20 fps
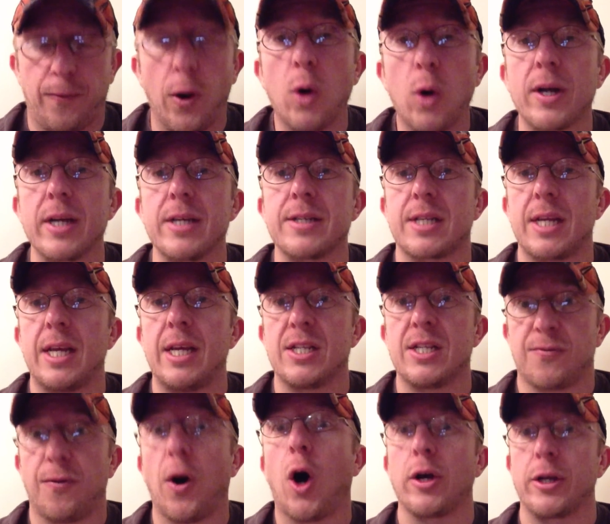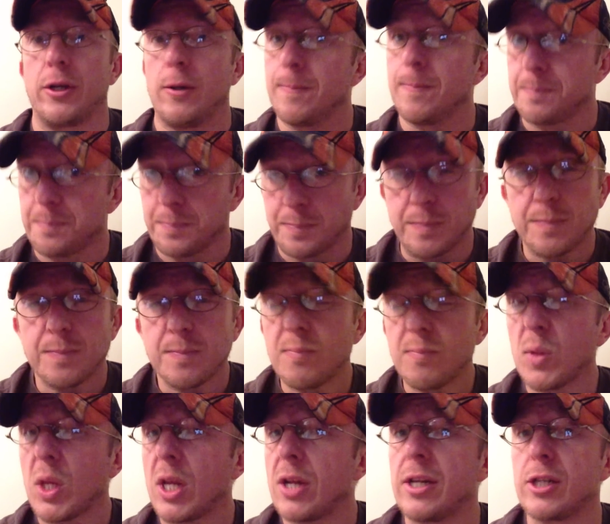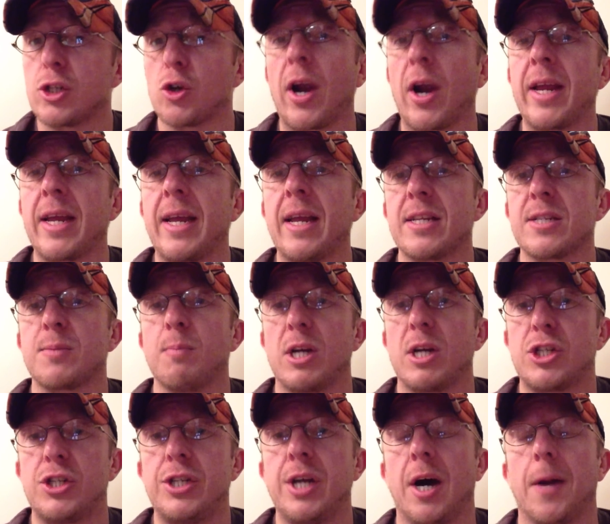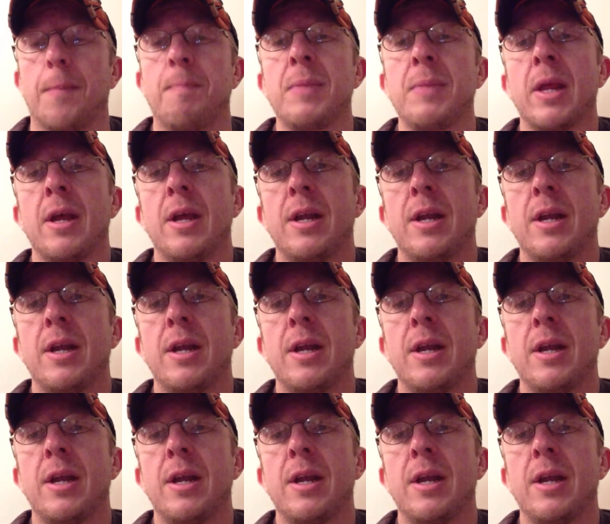focus is volume to try and get as much done.